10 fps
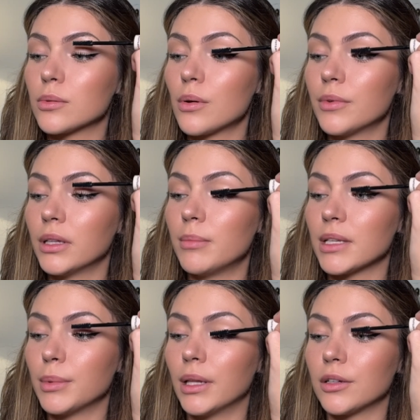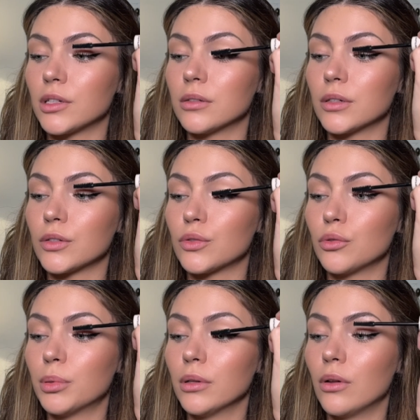one really makes my lashes look
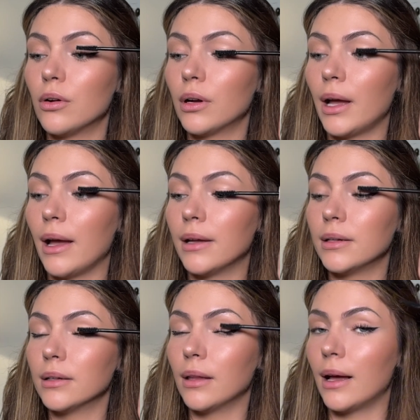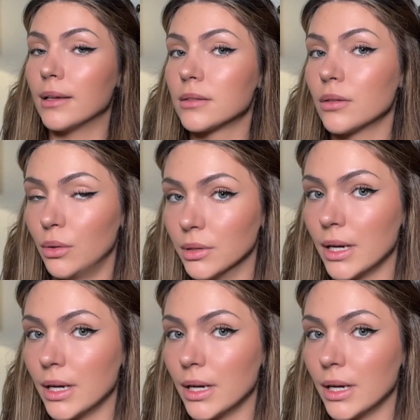super long and it lasts all day.